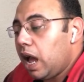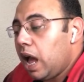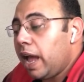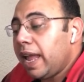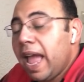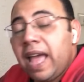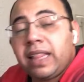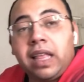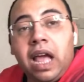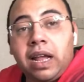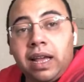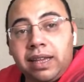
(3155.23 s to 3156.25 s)
I had
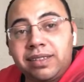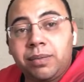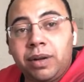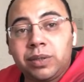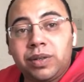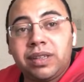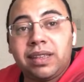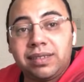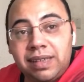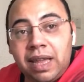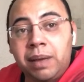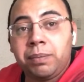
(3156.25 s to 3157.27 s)
a customer with the
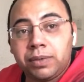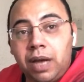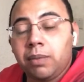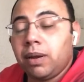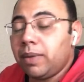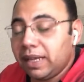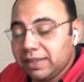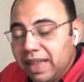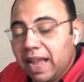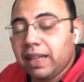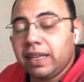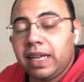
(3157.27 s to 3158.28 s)
same problem
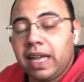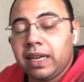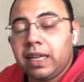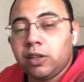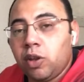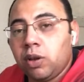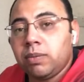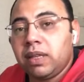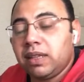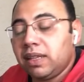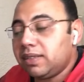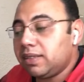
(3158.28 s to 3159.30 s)
exactly, and he told me
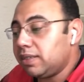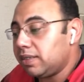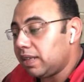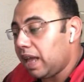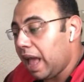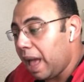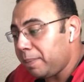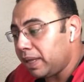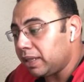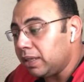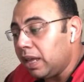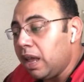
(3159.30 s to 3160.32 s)
this has
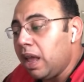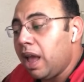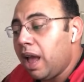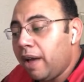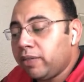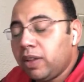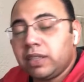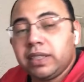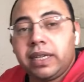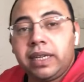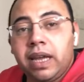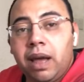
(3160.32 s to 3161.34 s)
happened after
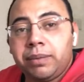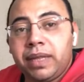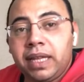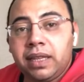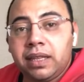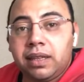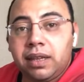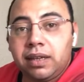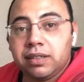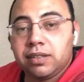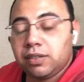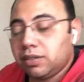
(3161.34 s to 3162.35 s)
he updated
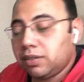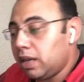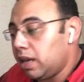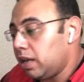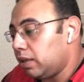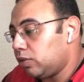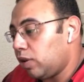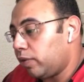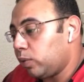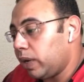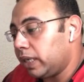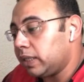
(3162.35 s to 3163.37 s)
his
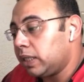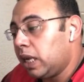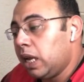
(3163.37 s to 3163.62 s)
software.